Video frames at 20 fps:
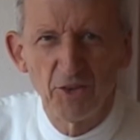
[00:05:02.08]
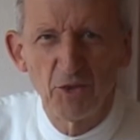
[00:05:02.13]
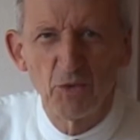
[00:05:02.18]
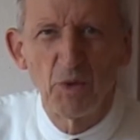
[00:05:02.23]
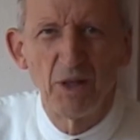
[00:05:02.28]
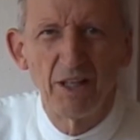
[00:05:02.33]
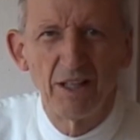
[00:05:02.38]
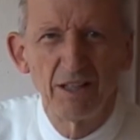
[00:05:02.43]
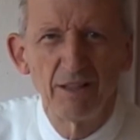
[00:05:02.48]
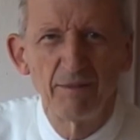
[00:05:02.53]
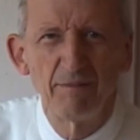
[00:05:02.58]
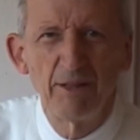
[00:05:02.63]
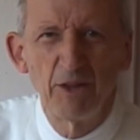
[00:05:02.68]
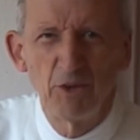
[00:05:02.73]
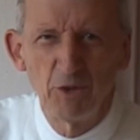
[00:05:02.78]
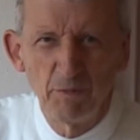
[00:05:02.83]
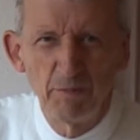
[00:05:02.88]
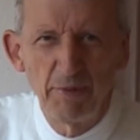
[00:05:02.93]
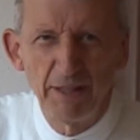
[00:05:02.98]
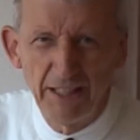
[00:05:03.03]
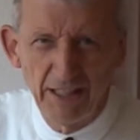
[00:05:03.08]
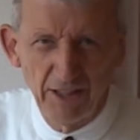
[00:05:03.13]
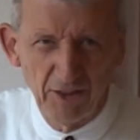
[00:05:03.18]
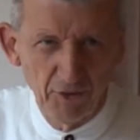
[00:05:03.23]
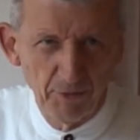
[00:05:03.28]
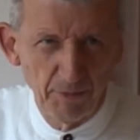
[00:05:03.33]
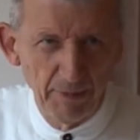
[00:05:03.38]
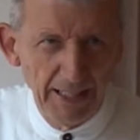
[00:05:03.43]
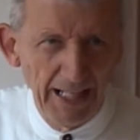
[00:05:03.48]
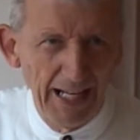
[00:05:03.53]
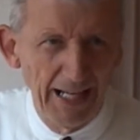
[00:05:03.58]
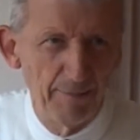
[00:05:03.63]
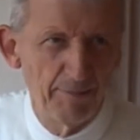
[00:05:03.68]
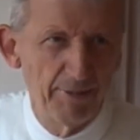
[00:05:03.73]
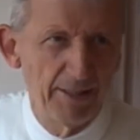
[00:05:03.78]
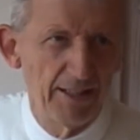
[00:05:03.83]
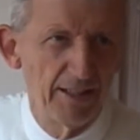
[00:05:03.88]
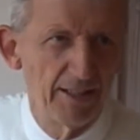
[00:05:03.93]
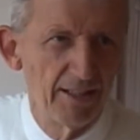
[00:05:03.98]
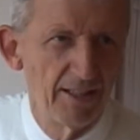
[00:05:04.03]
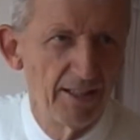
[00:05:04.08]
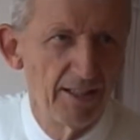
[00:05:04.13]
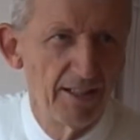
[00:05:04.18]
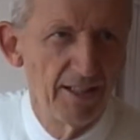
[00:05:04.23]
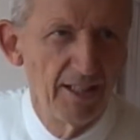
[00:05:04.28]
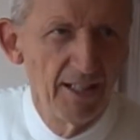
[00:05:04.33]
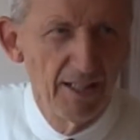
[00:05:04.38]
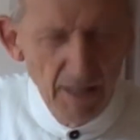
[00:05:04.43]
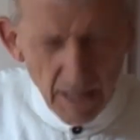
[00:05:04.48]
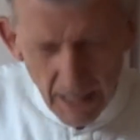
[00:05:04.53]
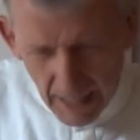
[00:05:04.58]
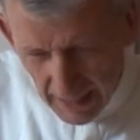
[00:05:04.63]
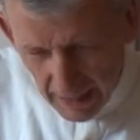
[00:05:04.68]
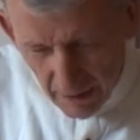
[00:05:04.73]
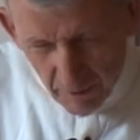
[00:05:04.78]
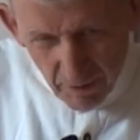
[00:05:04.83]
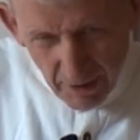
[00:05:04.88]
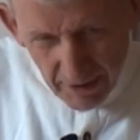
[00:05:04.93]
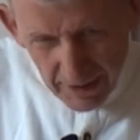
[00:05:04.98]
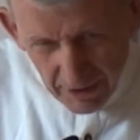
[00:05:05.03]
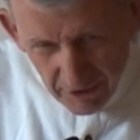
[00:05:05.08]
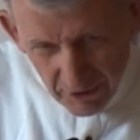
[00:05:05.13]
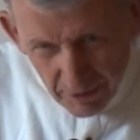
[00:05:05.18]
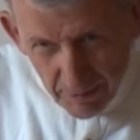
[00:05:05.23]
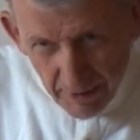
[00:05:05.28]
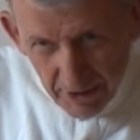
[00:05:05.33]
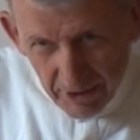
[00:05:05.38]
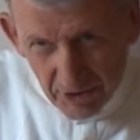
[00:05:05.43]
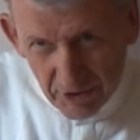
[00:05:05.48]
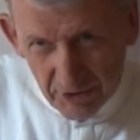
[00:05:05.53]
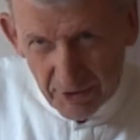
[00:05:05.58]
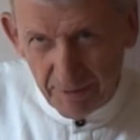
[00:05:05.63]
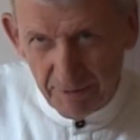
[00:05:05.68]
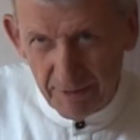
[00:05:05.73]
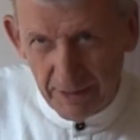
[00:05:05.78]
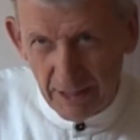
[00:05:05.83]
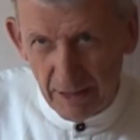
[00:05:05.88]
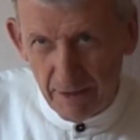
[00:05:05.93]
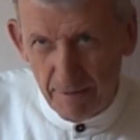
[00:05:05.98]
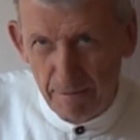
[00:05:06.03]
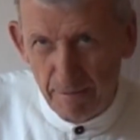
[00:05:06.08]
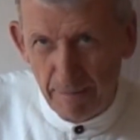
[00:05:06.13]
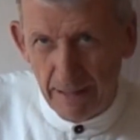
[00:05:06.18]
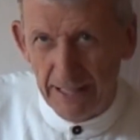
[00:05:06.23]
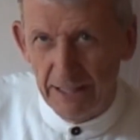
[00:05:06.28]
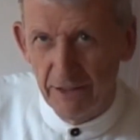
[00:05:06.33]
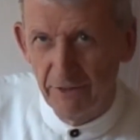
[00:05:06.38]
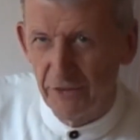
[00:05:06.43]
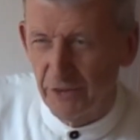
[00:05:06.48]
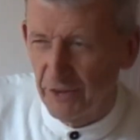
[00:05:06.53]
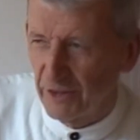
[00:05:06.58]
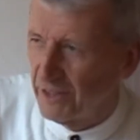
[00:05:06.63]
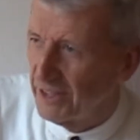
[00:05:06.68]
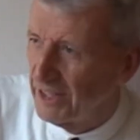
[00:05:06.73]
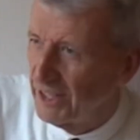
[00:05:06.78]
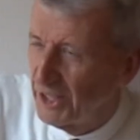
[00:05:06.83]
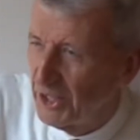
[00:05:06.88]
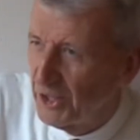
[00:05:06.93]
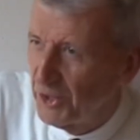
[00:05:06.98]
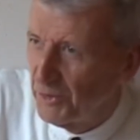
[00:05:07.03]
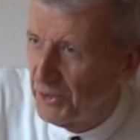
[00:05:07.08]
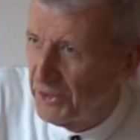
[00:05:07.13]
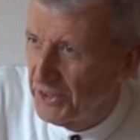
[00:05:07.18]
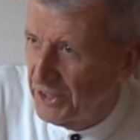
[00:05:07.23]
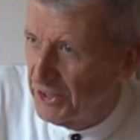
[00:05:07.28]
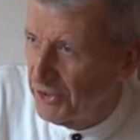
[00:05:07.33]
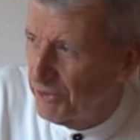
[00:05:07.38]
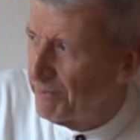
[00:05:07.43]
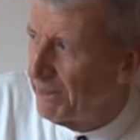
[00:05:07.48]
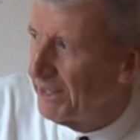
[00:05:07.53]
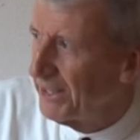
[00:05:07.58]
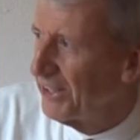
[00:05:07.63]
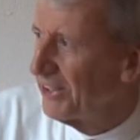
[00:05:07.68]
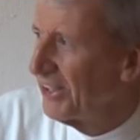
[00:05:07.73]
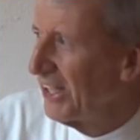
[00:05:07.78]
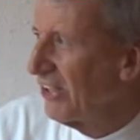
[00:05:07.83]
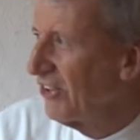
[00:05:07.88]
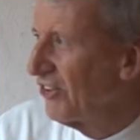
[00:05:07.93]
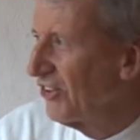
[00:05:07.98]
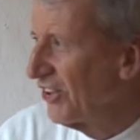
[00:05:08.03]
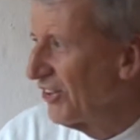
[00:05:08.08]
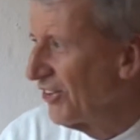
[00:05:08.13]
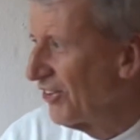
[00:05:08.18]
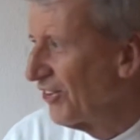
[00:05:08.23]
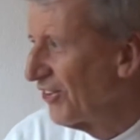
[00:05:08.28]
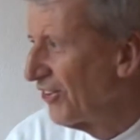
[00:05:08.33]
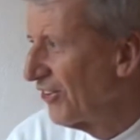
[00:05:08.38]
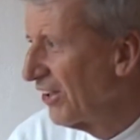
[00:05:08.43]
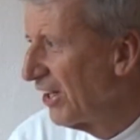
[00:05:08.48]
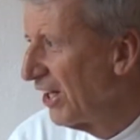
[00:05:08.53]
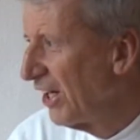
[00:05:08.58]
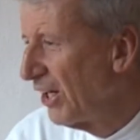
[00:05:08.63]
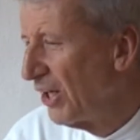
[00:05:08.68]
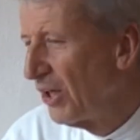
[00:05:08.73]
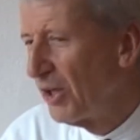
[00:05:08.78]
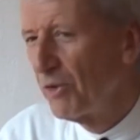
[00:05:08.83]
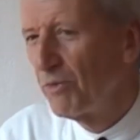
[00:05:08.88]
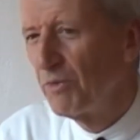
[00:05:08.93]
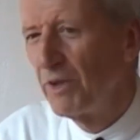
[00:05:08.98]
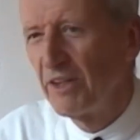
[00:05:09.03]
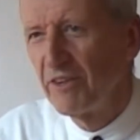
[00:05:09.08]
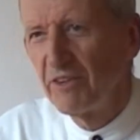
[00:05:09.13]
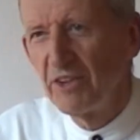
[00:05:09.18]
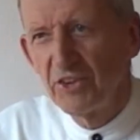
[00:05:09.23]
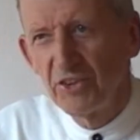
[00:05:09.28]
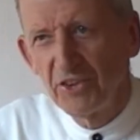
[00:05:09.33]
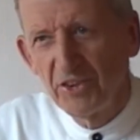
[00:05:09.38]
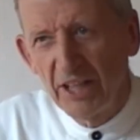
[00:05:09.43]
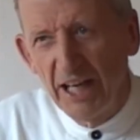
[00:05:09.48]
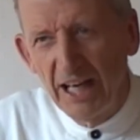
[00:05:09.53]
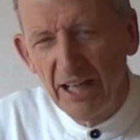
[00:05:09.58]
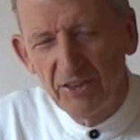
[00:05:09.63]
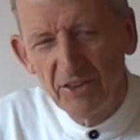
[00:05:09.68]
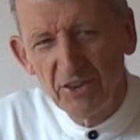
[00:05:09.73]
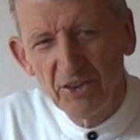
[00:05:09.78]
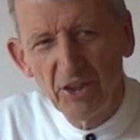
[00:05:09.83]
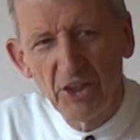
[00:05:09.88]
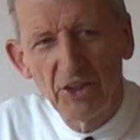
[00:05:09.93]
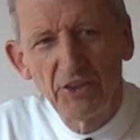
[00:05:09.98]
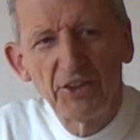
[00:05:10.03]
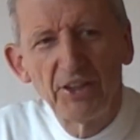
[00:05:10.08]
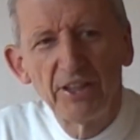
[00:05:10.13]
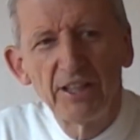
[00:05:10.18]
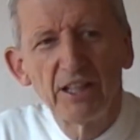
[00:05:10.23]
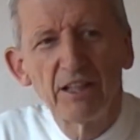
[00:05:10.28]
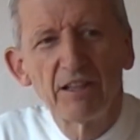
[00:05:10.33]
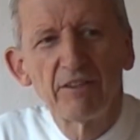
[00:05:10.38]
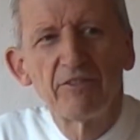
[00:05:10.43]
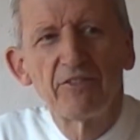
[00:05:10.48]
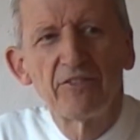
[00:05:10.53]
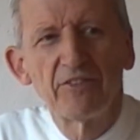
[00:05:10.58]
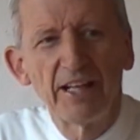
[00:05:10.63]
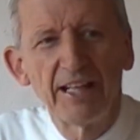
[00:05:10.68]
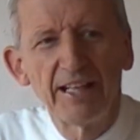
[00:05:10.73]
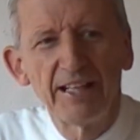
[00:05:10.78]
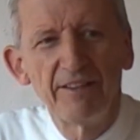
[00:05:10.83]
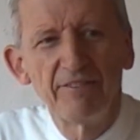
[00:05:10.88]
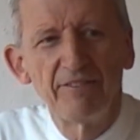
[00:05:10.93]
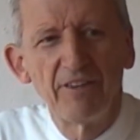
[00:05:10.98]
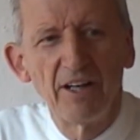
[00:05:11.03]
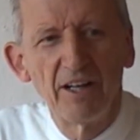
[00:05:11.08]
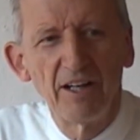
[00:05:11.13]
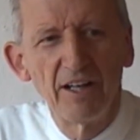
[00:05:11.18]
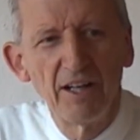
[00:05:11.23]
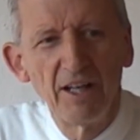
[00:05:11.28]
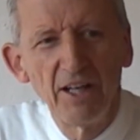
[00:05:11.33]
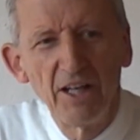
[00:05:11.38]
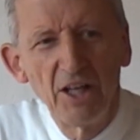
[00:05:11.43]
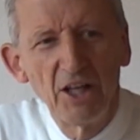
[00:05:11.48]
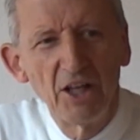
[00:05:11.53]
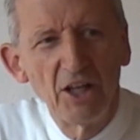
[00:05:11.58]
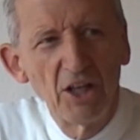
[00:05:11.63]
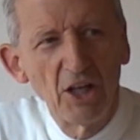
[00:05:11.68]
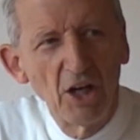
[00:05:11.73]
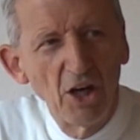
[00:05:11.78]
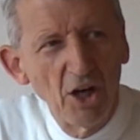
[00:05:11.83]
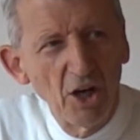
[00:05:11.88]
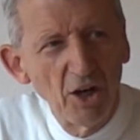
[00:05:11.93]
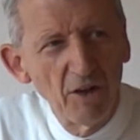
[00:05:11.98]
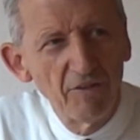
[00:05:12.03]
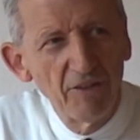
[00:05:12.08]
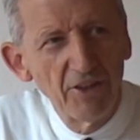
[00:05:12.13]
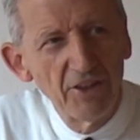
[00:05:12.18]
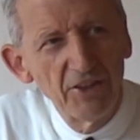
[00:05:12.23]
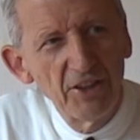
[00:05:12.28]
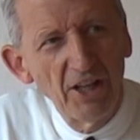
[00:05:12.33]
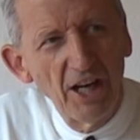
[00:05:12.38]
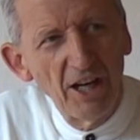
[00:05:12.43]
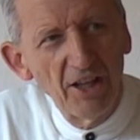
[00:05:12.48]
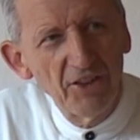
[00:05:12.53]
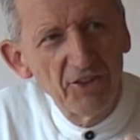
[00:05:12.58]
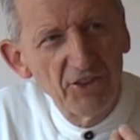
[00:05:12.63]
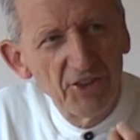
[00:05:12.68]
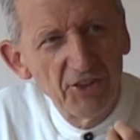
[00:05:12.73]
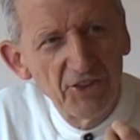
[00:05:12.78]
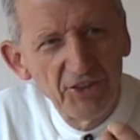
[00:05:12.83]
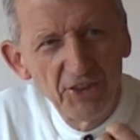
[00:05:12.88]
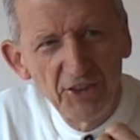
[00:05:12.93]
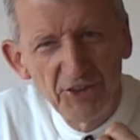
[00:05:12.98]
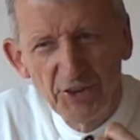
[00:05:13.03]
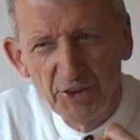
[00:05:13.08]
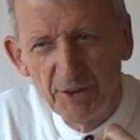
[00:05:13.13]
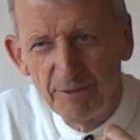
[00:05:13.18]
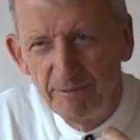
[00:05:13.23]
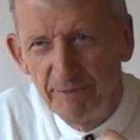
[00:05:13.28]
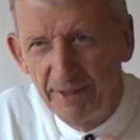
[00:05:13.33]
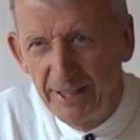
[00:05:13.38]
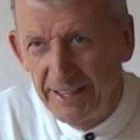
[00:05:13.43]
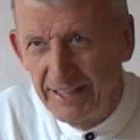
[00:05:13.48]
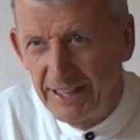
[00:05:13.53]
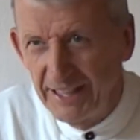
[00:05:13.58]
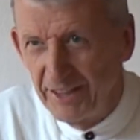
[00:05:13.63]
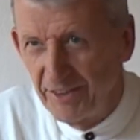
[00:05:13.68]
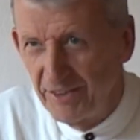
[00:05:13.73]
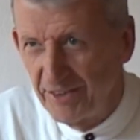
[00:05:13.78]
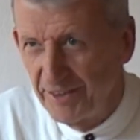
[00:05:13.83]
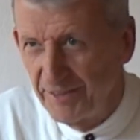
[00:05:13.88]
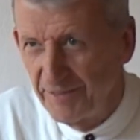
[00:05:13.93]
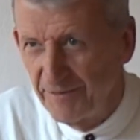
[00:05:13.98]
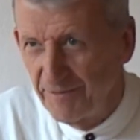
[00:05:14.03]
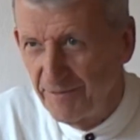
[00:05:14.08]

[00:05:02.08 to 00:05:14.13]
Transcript: as well, may all beings be happy. And one has to be just a little mindful with these meditations, whether it hasn't got a little flavour of narcissism in it,